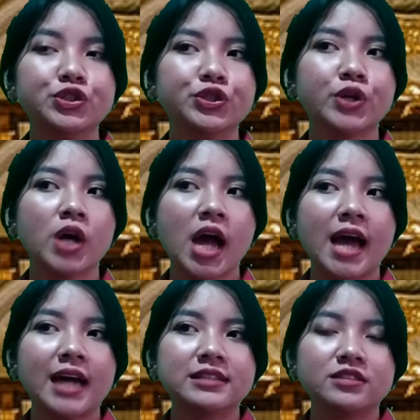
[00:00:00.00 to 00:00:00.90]
to
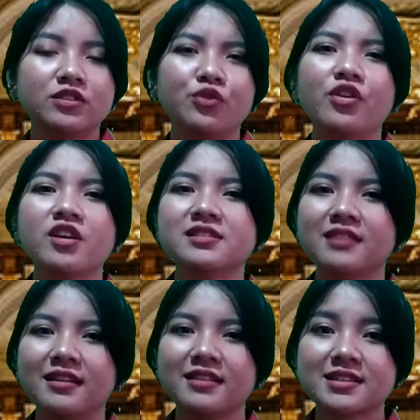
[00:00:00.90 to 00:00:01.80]
run
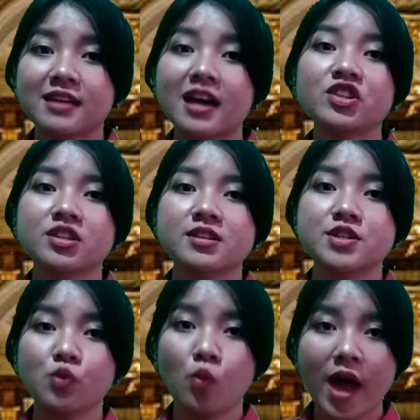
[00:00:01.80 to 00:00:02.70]
the
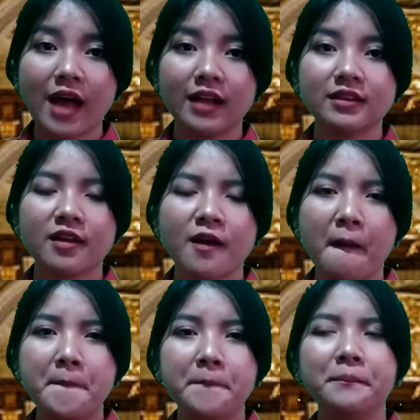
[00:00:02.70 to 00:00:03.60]
discussions well,
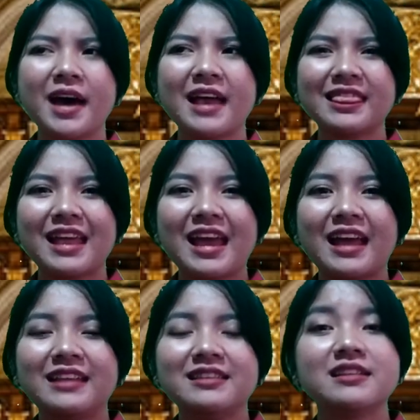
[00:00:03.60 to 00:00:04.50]
but
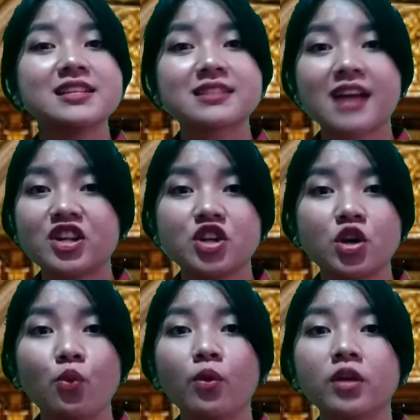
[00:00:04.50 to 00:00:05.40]
the
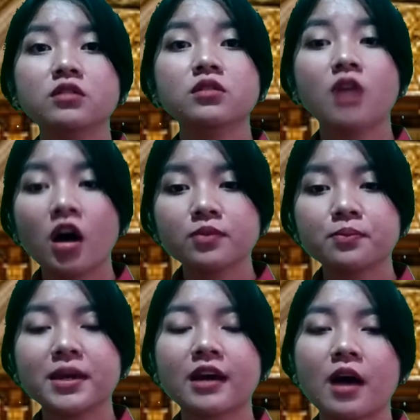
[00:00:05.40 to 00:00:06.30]
discussion will
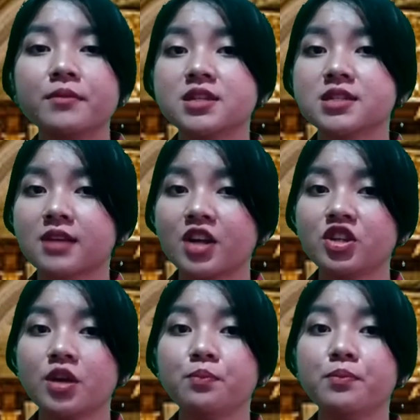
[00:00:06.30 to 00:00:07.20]
not become a
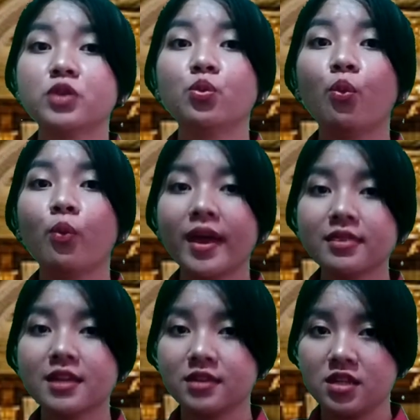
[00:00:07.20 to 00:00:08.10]
discussion
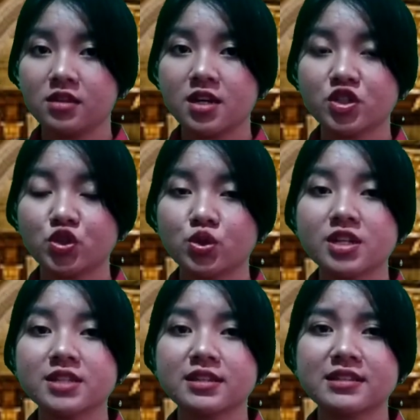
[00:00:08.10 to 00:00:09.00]
between the
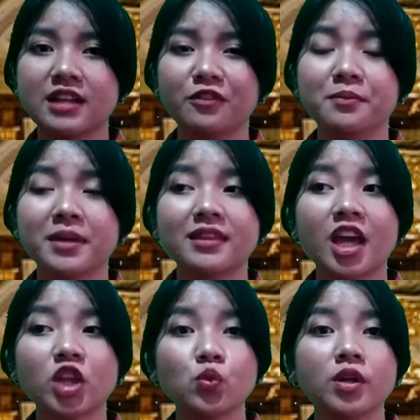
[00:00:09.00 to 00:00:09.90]
students itself, but
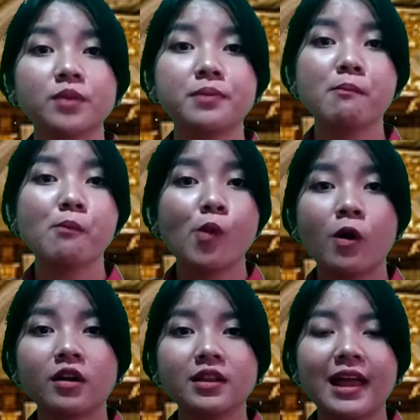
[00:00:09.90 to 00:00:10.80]
it will be
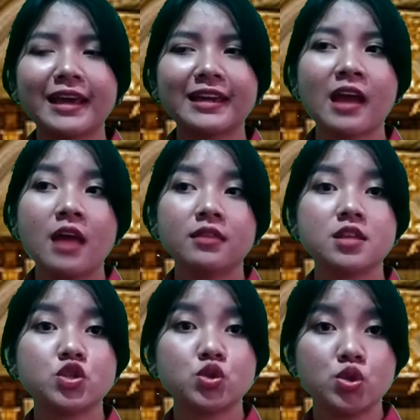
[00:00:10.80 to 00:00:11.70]
more like
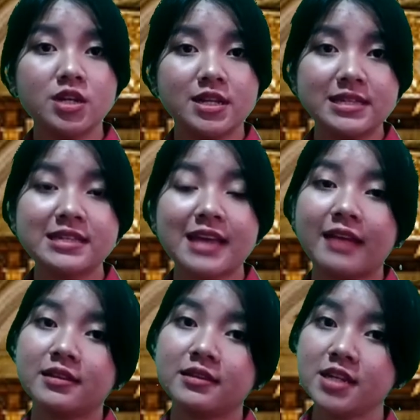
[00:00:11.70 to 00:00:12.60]
the students
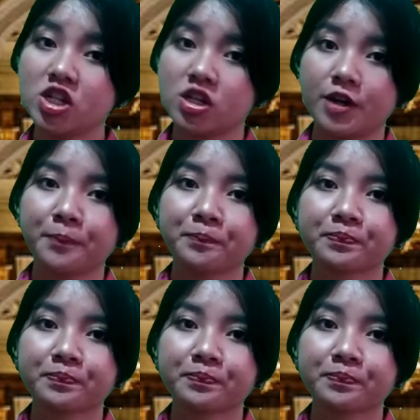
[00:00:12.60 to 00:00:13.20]
and the teacher.